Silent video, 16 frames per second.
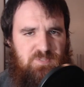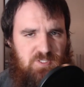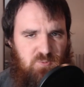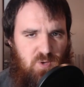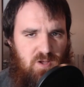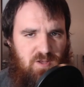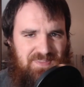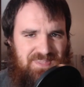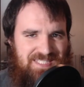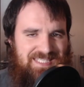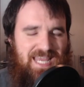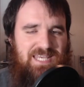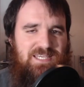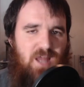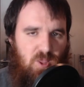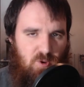as well at the
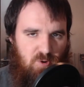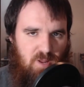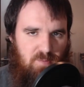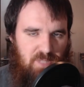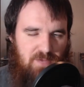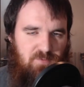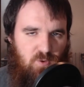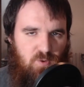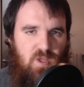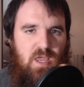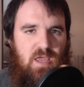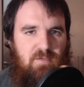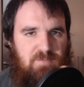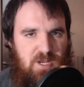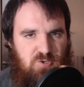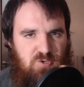$10 and up level
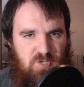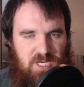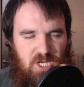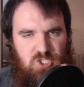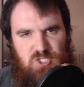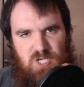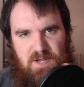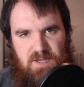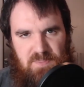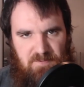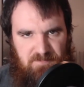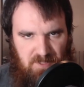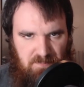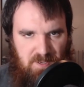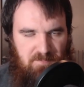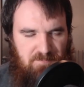featuring John the
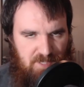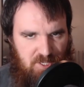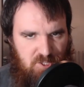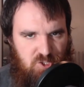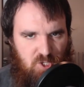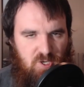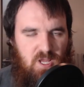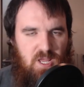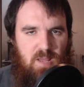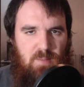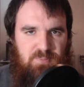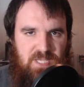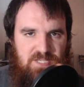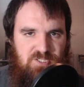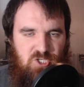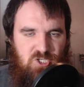Flick Pig Flickinger.
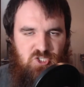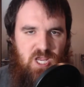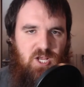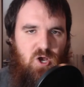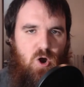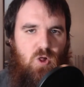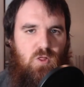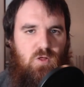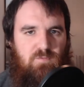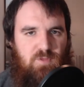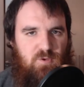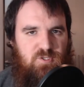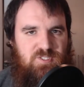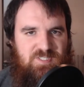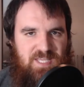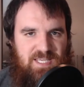Please check all of
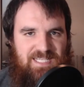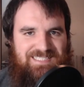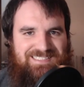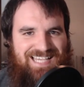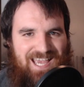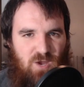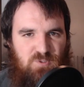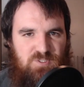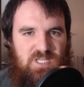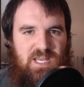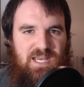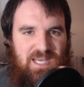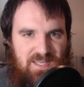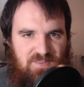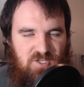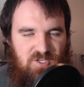those things out
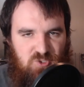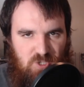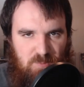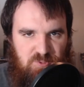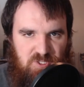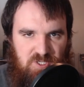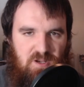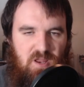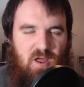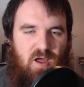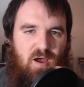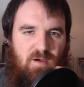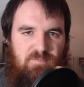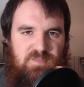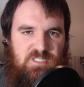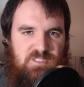in the description
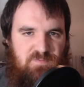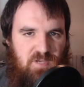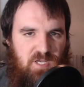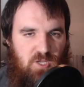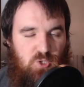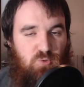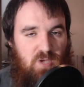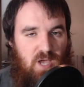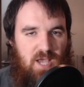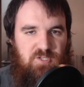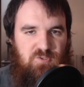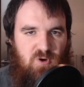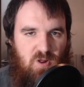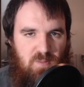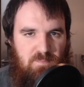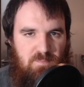of this video. You guys
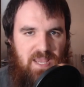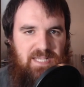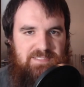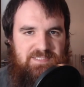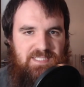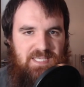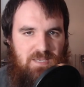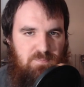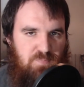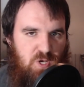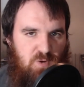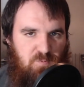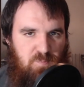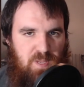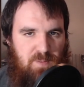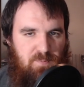are all amazing and
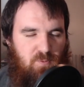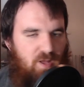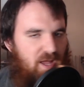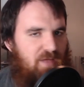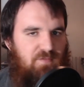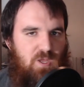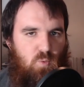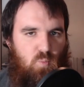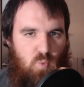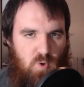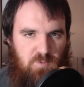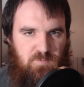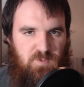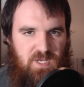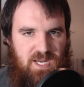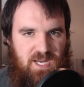beautiful people. Have a
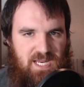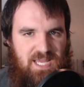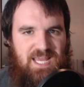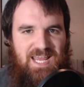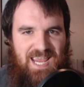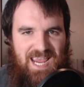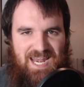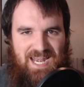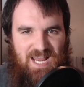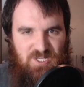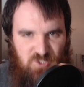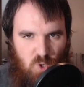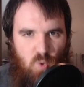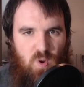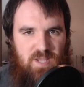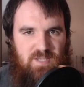wonderful day. And
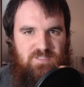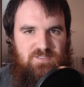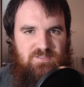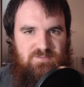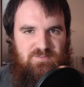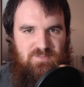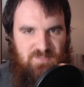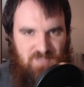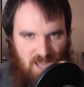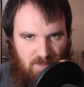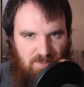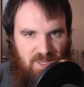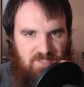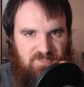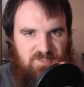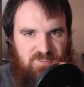as always, God
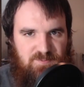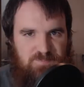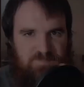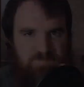bless.